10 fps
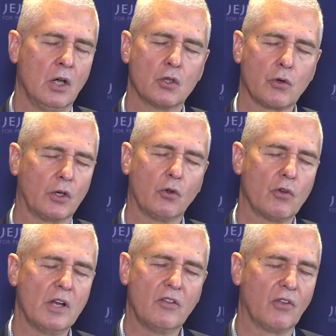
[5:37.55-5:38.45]
So I don't
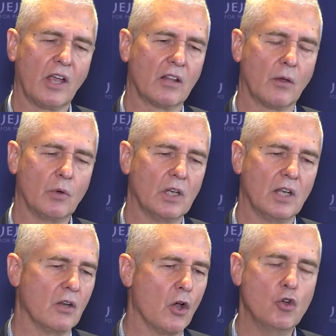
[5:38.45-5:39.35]
really think that we
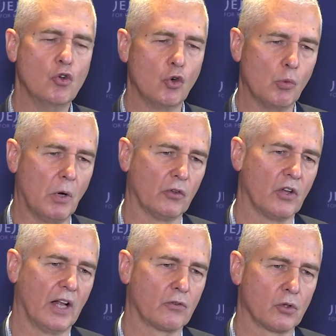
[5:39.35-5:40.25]
need a new
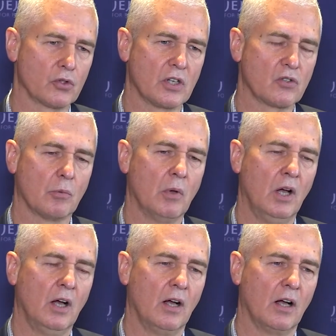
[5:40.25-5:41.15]
multilateral system.
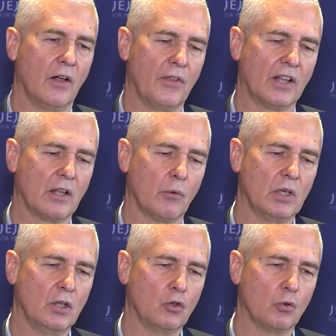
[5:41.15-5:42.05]
I think that we
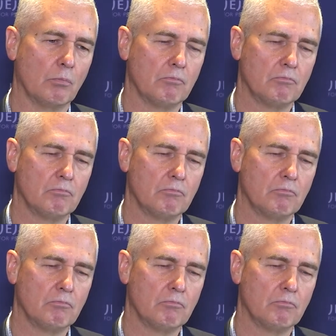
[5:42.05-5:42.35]
need to